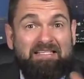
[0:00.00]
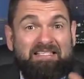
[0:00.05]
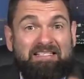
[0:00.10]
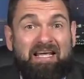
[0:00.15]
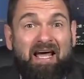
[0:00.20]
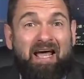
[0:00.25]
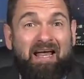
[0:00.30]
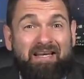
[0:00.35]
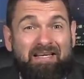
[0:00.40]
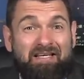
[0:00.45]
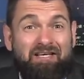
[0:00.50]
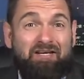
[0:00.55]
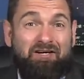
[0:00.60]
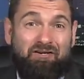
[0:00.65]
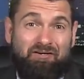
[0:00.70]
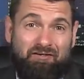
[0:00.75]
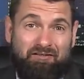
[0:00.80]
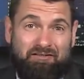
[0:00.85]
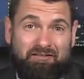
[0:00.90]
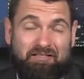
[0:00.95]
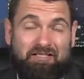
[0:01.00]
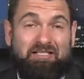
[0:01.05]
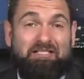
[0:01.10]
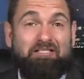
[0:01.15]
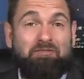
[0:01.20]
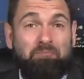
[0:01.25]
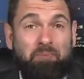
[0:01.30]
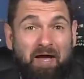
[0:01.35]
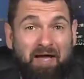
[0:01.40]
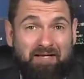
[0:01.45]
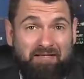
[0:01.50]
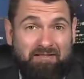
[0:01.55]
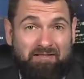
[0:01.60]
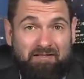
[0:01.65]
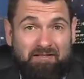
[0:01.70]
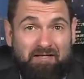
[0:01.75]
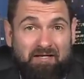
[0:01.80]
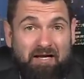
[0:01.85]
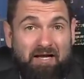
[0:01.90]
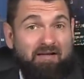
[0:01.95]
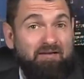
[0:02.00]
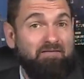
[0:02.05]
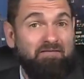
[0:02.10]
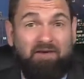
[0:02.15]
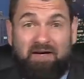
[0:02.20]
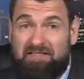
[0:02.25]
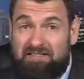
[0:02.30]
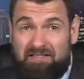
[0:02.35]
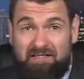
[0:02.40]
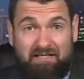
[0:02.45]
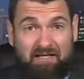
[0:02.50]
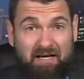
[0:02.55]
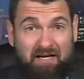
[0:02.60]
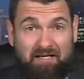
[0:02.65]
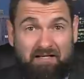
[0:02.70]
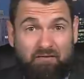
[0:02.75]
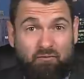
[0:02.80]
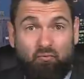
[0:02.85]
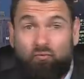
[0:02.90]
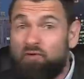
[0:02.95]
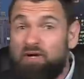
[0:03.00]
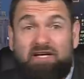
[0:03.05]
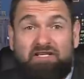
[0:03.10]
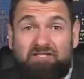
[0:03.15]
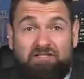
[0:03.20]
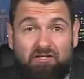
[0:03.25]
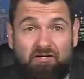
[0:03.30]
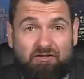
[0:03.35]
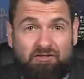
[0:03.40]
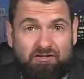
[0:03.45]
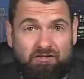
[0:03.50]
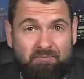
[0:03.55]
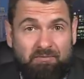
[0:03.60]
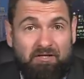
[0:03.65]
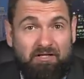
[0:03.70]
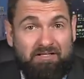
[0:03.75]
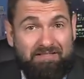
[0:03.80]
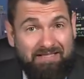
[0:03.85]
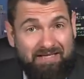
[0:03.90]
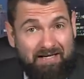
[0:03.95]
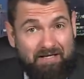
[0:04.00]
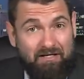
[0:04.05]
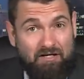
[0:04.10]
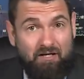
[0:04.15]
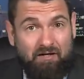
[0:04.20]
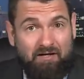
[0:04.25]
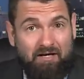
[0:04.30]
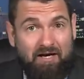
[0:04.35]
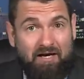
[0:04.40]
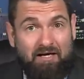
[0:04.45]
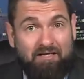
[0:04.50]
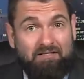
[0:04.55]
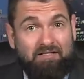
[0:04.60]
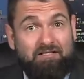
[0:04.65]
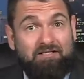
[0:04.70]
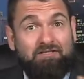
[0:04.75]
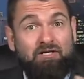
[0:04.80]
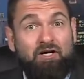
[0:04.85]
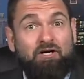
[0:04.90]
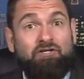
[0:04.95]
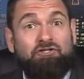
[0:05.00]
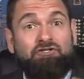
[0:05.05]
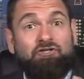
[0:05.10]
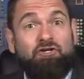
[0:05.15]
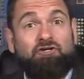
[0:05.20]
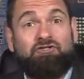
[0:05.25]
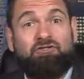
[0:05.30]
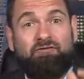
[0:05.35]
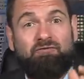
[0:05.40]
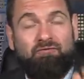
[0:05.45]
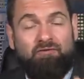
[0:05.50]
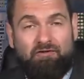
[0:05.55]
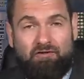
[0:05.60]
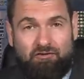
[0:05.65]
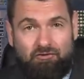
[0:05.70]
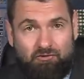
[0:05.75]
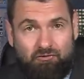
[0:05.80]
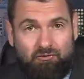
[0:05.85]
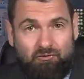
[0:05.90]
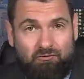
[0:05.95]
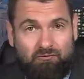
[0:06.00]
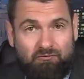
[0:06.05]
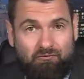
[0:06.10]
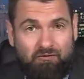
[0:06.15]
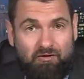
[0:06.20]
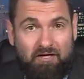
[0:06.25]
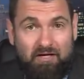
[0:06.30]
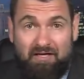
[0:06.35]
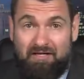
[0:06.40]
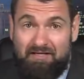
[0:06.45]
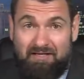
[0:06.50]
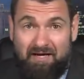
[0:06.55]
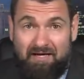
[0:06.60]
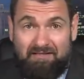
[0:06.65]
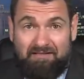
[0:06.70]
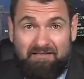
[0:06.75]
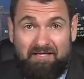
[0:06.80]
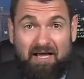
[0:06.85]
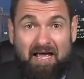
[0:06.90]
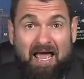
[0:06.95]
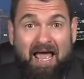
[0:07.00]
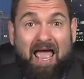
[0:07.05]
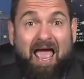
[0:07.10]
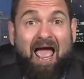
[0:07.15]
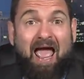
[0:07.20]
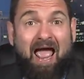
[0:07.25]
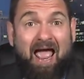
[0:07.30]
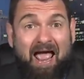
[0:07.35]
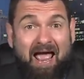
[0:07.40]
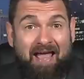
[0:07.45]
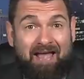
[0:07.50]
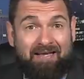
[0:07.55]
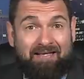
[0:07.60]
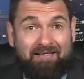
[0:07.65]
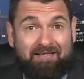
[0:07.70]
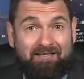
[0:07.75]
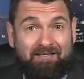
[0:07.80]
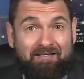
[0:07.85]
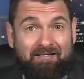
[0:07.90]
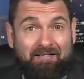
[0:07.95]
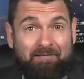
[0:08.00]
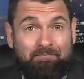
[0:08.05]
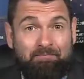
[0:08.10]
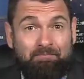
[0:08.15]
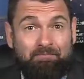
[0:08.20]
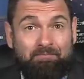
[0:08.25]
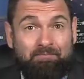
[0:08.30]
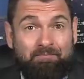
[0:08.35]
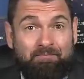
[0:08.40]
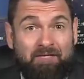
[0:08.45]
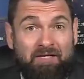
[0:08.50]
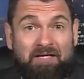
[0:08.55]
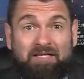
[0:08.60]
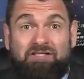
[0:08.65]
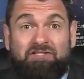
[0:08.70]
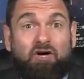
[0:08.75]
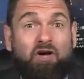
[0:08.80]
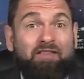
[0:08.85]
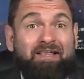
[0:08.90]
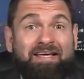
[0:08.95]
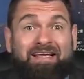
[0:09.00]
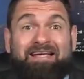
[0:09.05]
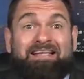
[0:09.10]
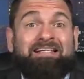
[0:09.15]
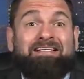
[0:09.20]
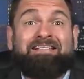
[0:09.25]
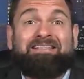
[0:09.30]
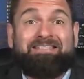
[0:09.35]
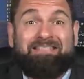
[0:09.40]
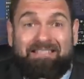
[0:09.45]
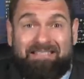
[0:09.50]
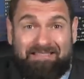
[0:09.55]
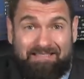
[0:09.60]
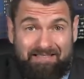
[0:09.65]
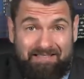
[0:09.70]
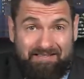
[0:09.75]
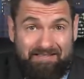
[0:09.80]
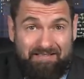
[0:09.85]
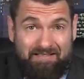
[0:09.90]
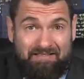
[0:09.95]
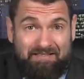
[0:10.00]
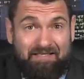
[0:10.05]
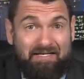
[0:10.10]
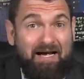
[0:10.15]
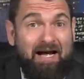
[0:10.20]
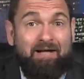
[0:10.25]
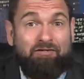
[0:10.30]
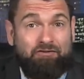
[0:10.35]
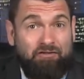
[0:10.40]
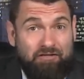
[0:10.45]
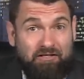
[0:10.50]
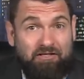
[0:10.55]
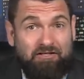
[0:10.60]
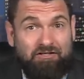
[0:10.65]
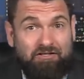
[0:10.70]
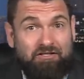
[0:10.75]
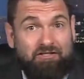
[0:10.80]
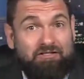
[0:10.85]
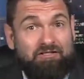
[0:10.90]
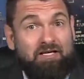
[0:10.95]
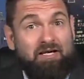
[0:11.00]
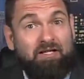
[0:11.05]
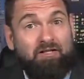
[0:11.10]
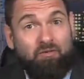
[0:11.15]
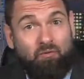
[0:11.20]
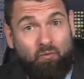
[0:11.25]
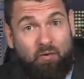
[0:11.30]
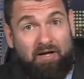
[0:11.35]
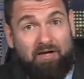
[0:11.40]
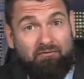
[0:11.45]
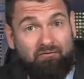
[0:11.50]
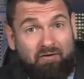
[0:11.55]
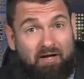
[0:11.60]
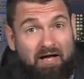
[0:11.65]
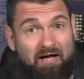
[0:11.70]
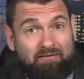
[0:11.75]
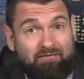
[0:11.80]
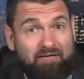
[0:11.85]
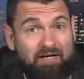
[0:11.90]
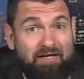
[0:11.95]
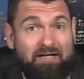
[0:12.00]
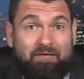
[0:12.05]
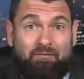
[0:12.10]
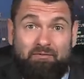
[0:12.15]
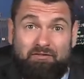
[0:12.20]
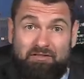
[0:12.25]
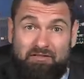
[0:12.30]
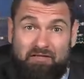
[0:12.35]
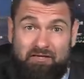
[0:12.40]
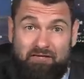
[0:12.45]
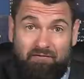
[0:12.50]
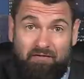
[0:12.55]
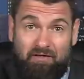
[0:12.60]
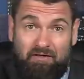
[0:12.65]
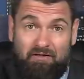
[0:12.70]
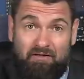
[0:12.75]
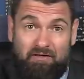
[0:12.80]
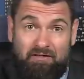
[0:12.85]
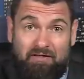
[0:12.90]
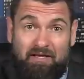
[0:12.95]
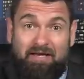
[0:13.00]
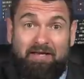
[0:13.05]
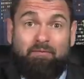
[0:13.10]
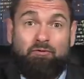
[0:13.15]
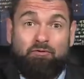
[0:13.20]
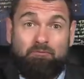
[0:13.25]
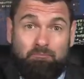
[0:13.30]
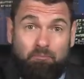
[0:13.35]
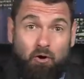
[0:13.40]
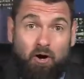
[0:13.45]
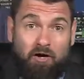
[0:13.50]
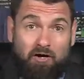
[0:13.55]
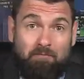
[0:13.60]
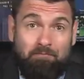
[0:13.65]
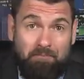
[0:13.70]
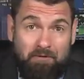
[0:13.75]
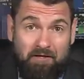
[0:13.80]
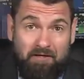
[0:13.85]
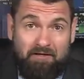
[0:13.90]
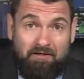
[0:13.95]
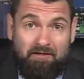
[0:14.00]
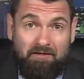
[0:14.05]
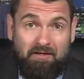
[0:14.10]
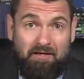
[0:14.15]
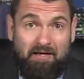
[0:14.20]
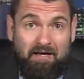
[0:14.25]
10 years he spent investigating, researching, because at a young age, he started searching for the truth. Yes. And he saw the inconsistencies, the contradictions in the way of life that he was living, that he was brought up in,